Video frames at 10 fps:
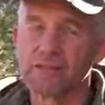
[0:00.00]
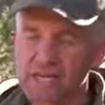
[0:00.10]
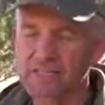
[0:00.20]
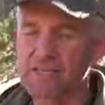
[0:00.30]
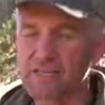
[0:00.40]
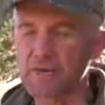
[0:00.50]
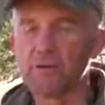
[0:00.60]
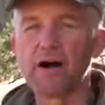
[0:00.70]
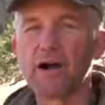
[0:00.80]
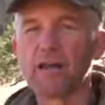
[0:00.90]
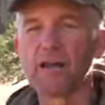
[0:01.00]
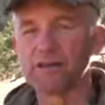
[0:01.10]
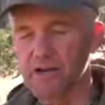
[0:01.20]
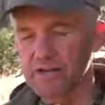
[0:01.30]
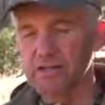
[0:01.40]
The last thing I want
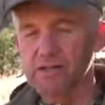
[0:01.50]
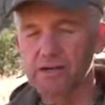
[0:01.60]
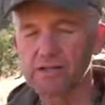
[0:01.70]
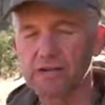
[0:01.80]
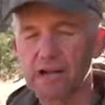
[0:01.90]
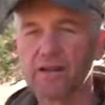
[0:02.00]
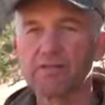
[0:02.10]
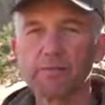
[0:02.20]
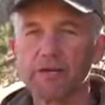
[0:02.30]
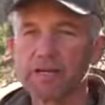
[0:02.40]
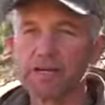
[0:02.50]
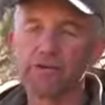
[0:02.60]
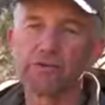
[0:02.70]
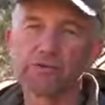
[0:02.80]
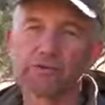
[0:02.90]
is I'd encourage everybody to
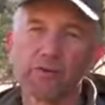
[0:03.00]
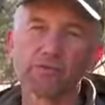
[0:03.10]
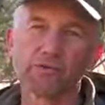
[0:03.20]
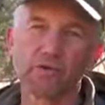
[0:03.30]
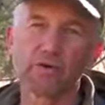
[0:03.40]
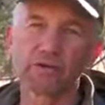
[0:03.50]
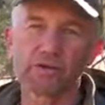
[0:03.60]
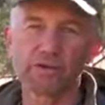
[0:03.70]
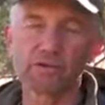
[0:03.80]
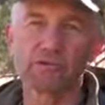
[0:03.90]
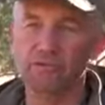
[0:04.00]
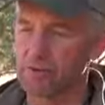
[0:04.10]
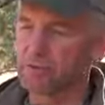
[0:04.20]
use some sort of